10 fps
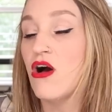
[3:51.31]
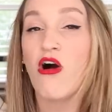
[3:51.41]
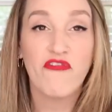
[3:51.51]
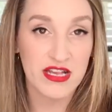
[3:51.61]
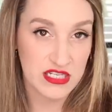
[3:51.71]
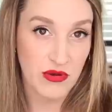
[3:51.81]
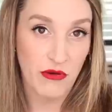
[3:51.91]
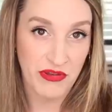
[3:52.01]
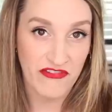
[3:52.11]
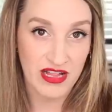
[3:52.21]
Hopefully, this will
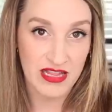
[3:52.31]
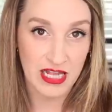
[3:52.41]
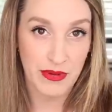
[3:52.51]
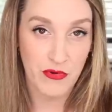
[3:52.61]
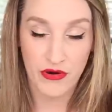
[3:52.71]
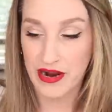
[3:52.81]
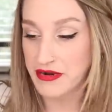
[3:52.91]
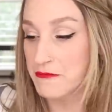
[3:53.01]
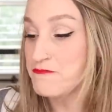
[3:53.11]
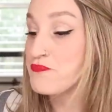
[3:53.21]
help you feel a little bit more
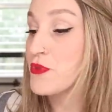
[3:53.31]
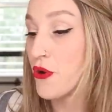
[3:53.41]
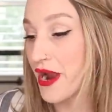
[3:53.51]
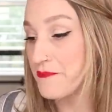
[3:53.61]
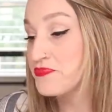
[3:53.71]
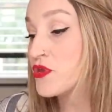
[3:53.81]
grounded. Okay.